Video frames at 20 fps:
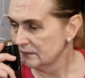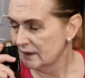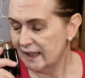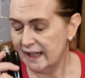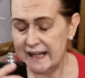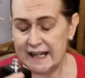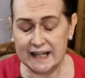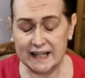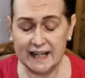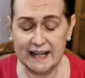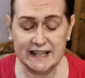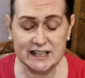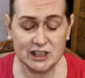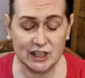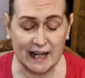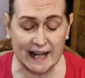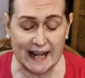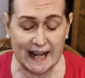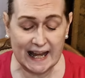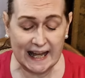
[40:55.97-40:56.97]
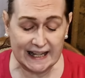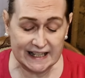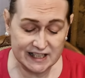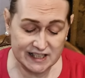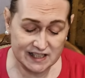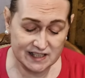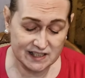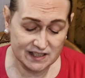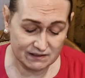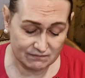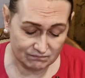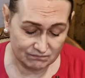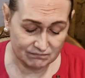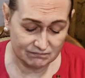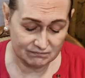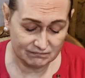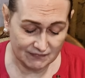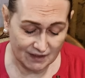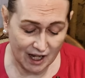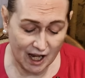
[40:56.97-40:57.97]

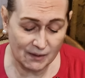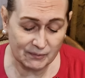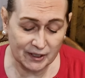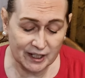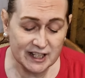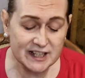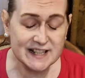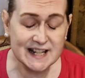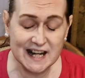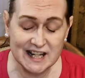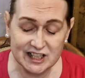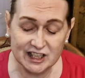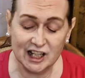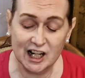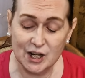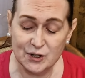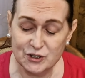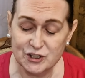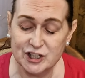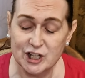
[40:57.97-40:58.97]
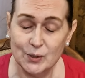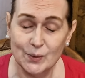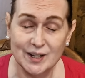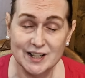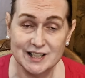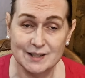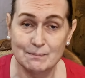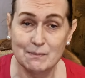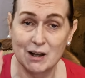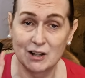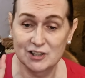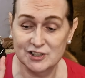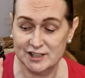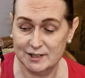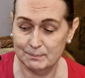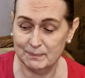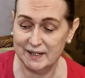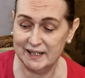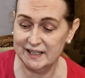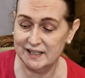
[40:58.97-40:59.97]
I'm going to say it's close to, it's a
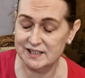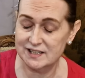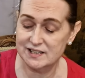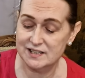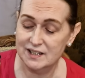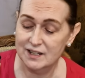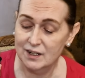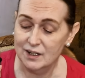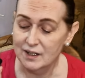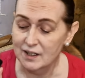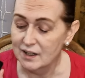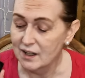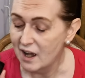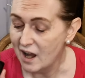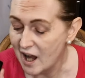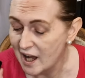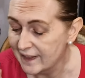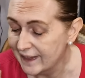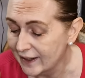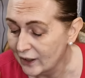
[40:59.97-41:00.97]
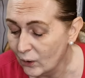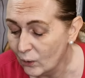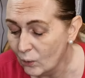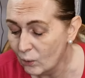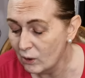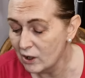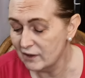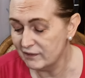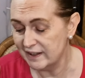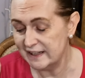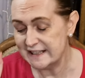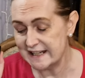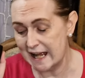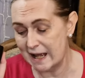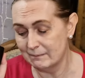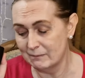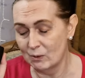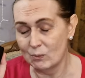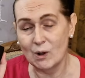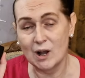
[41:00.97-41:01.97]
masterpiece. I think all of these
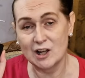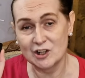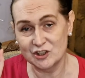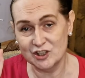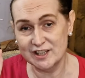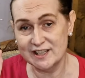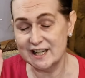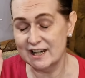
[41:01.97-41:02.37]
Amouages